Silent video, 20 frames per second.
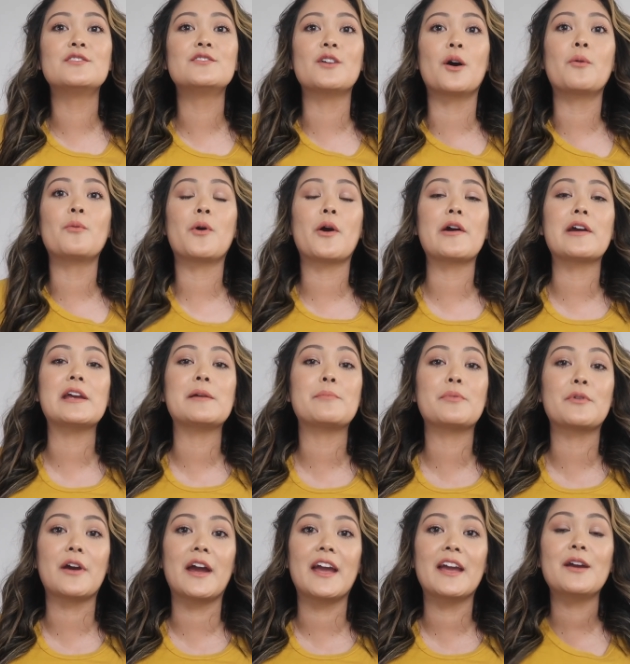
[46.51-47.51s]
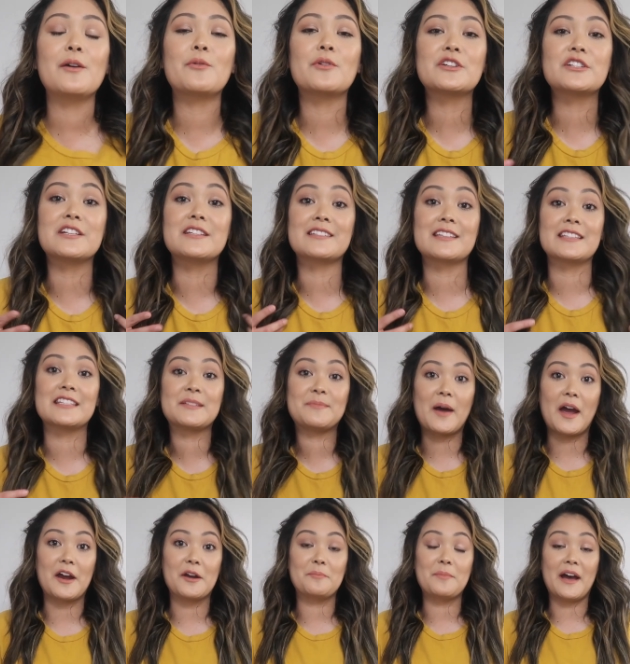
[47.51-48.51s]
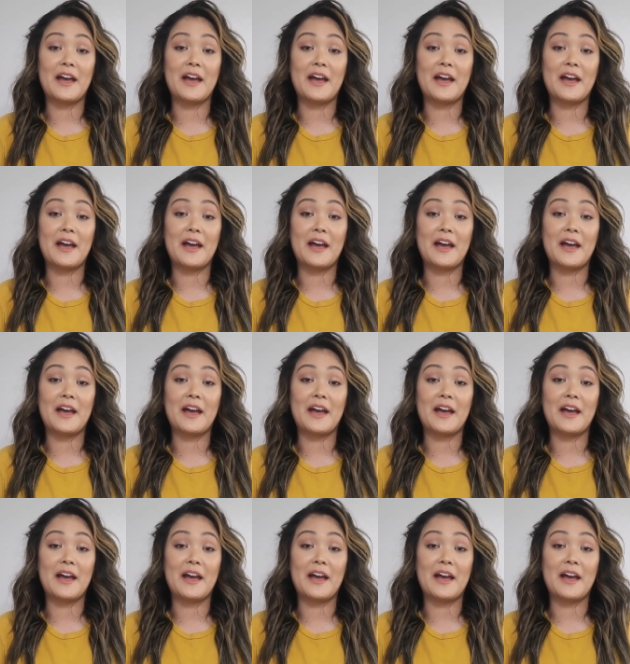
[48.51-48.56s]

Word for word: don't worry, pray, which is inspired